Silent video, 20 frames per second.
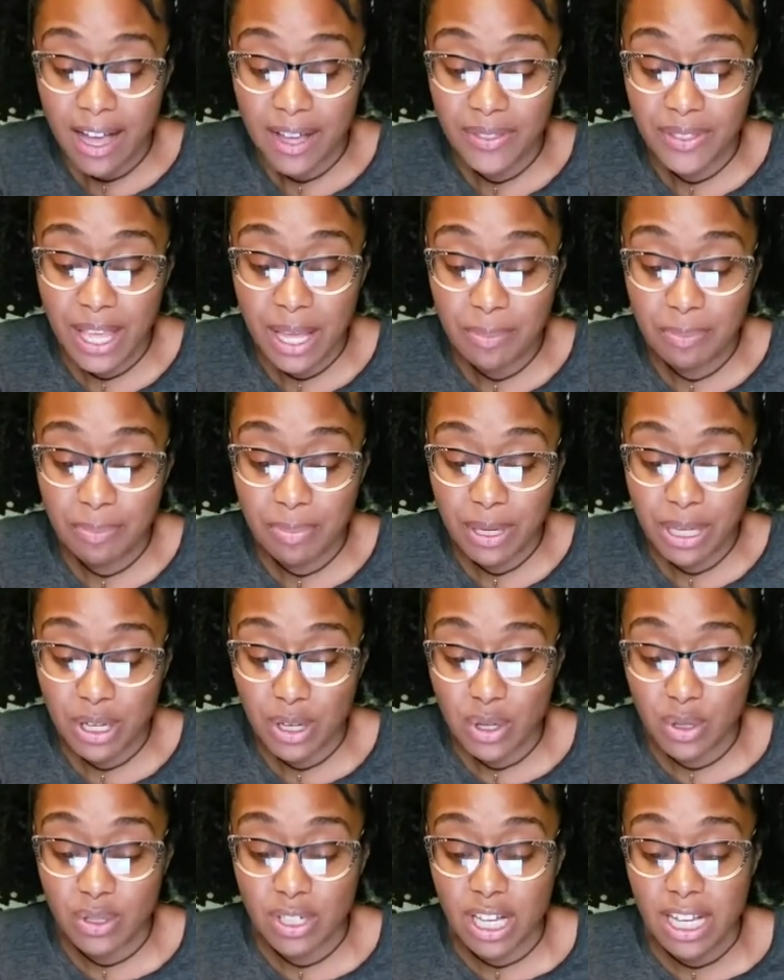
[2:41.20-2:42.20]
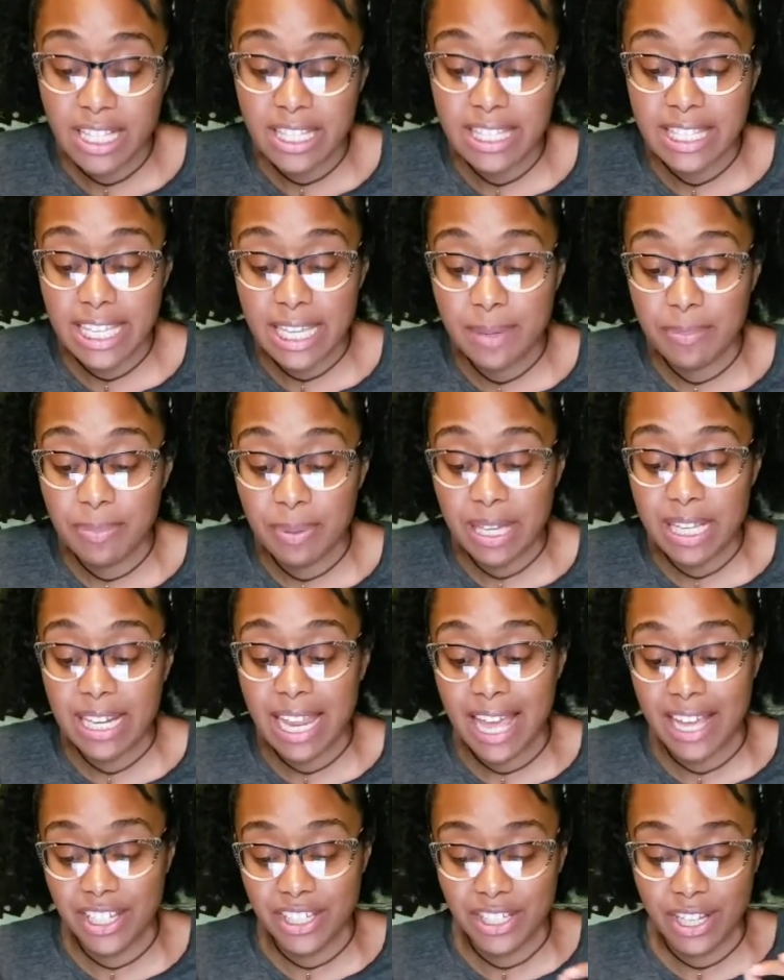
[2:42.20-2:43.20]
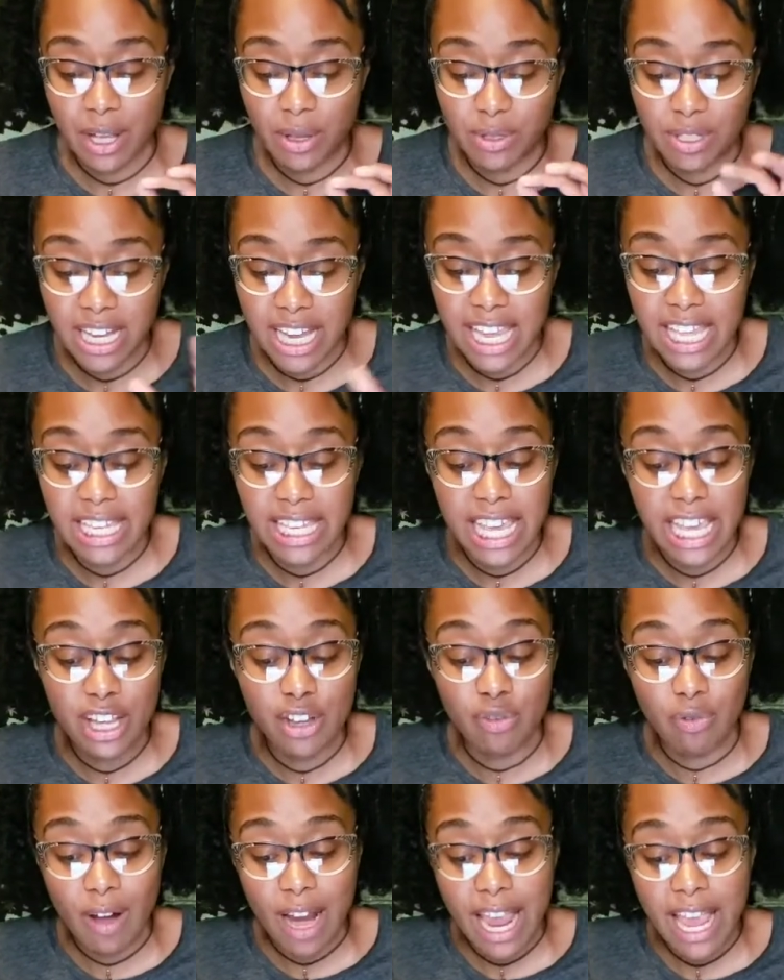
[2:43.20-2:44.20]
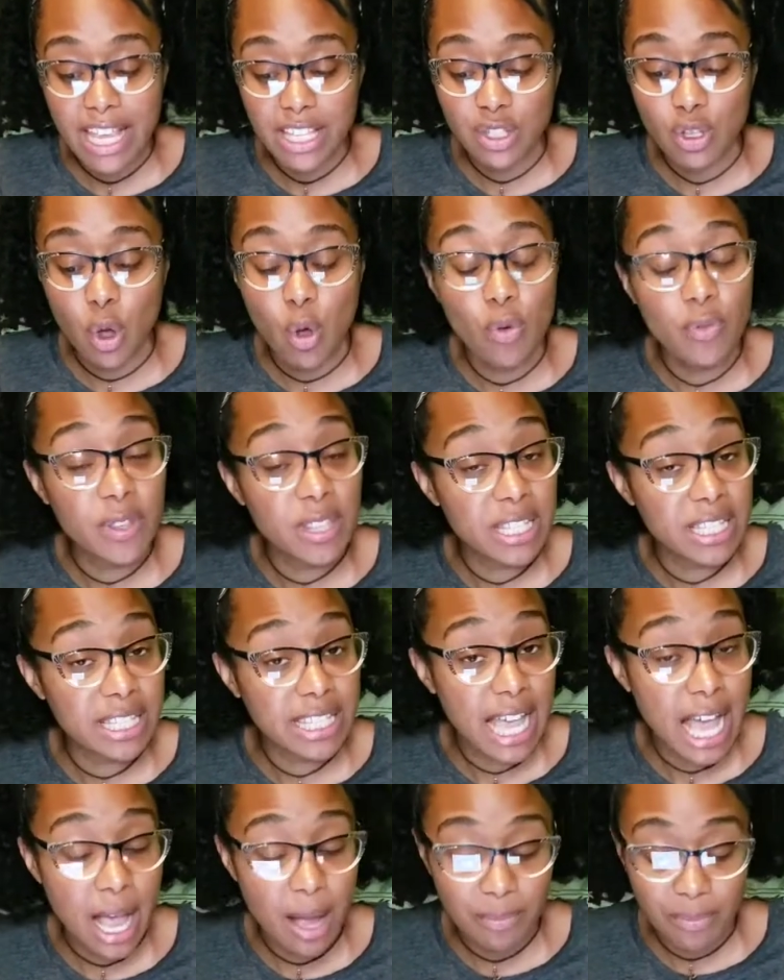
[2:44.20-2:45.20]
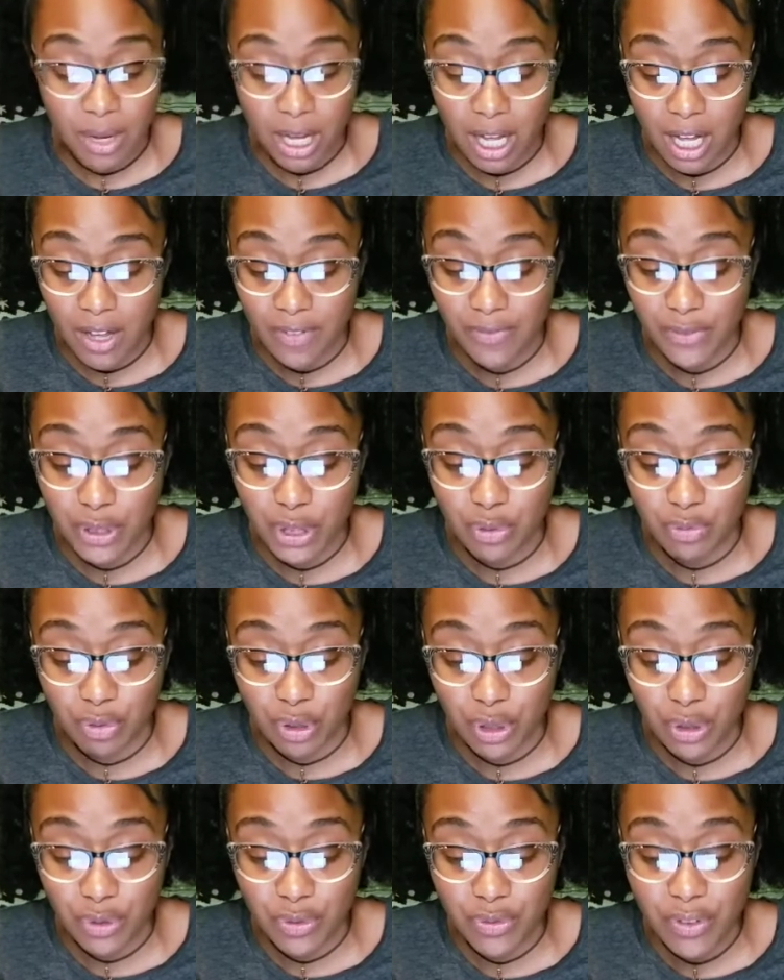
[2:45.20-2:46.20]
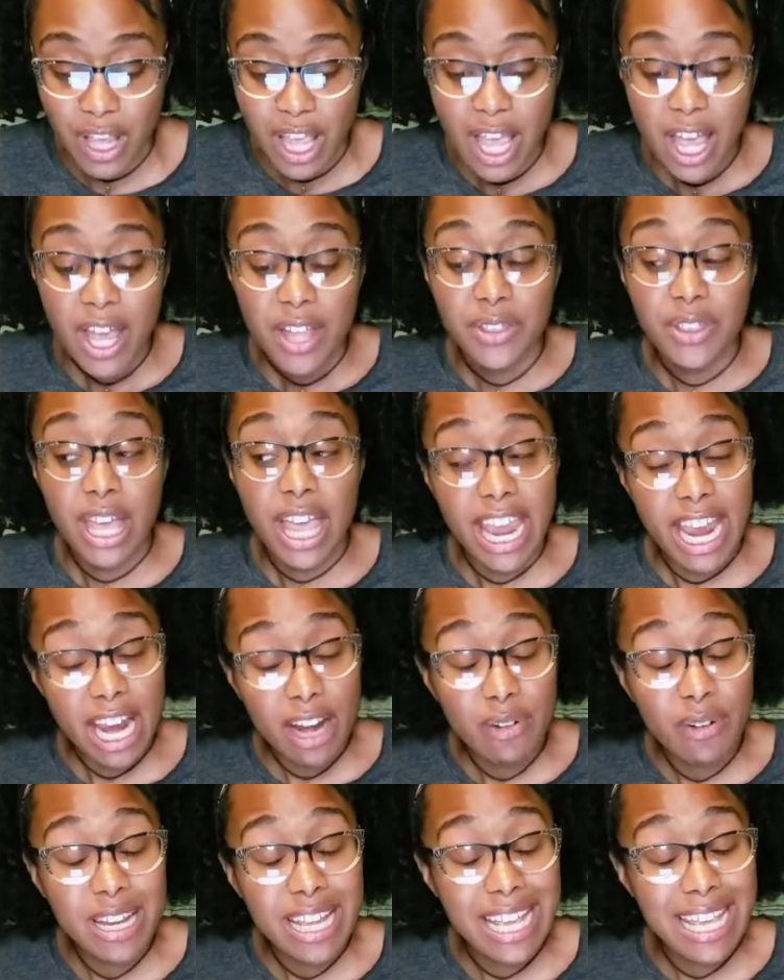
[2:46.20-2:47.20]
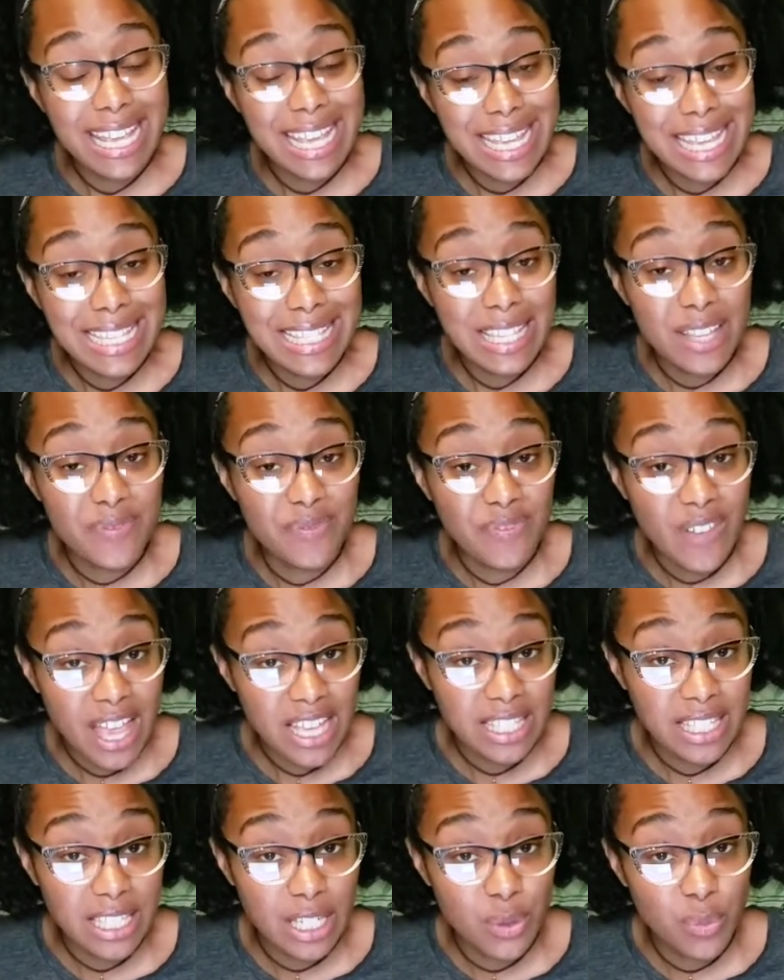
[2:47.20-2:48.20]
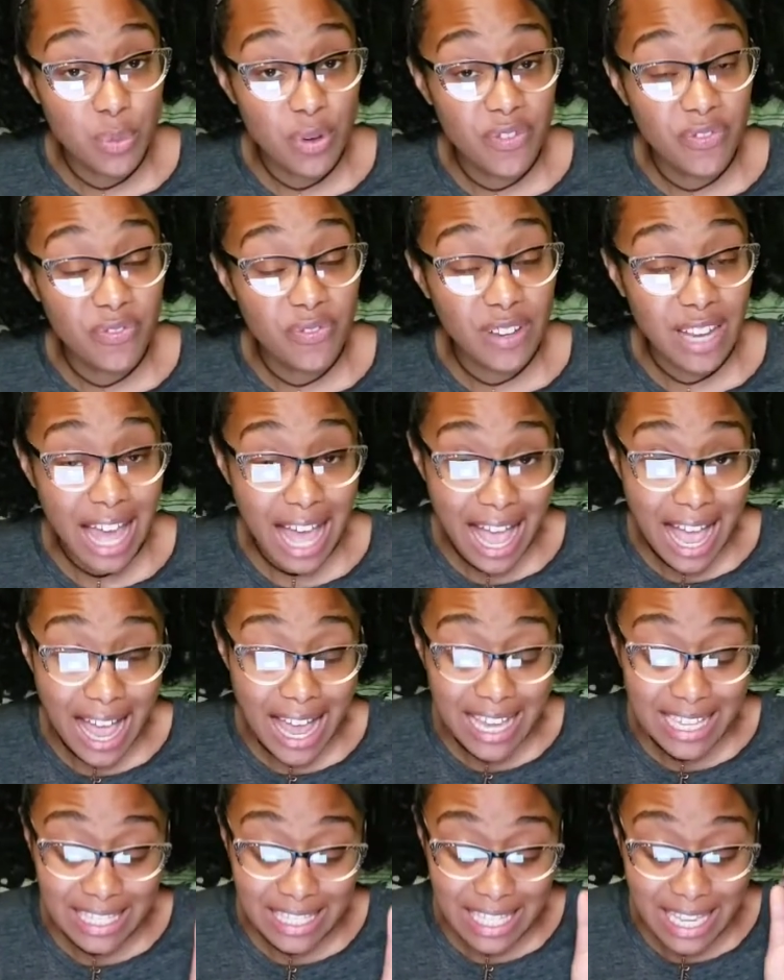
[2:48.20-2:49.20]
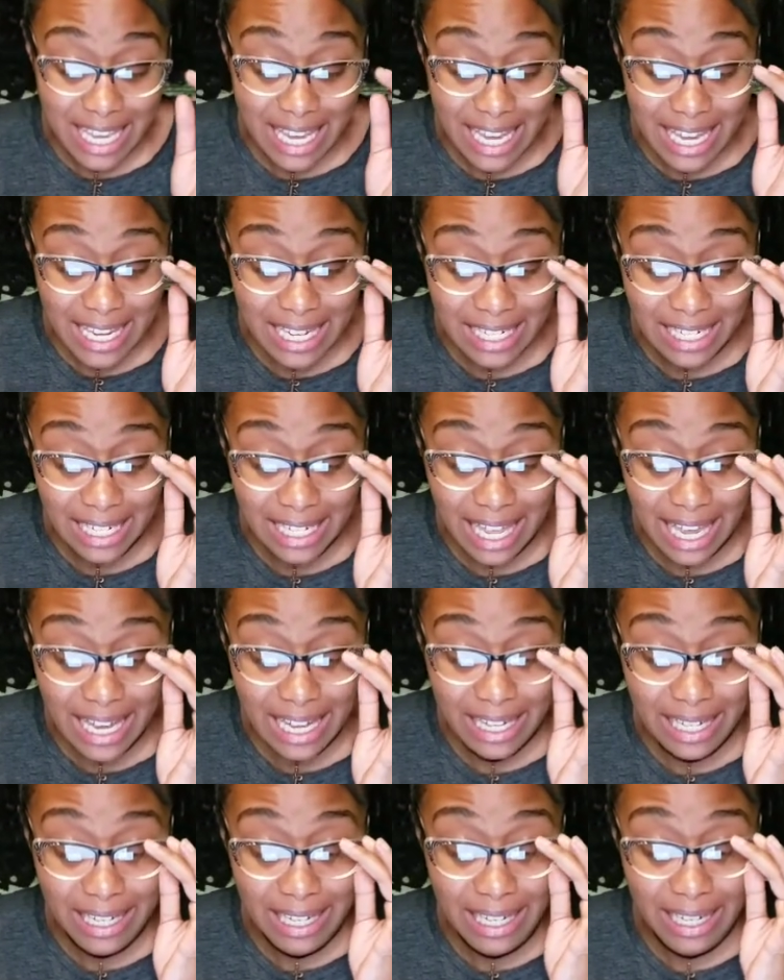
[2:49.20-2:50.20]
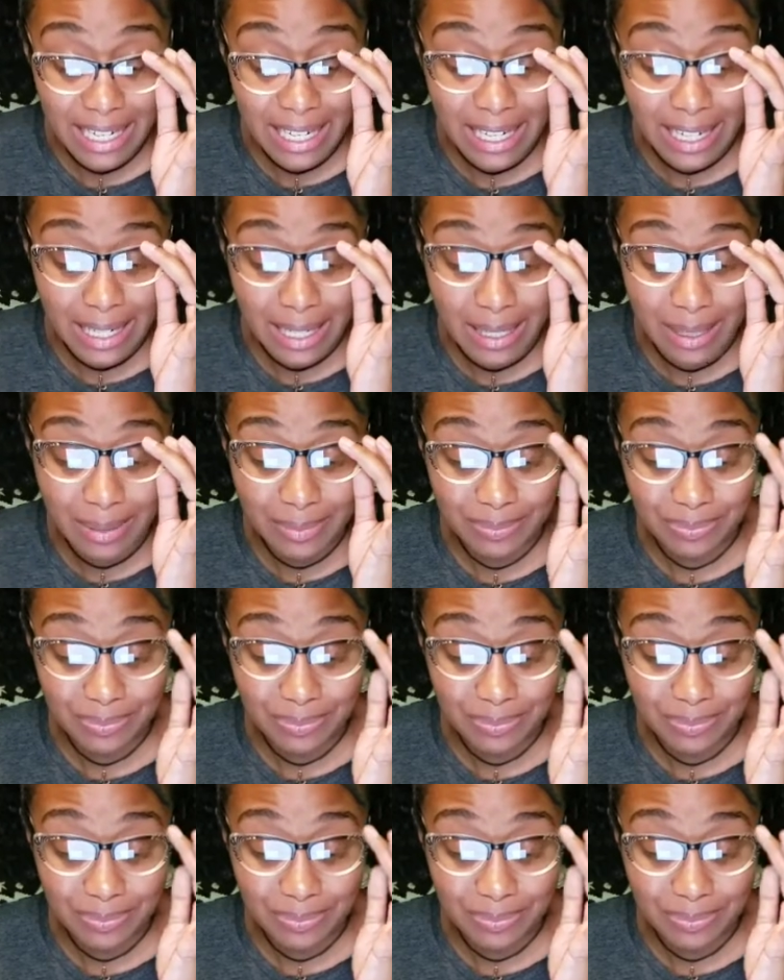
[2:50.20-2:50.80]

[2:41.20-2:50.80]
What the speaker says: They build a teepee-like shelter and lay grass over the top for the roof. The area is infested with flies and like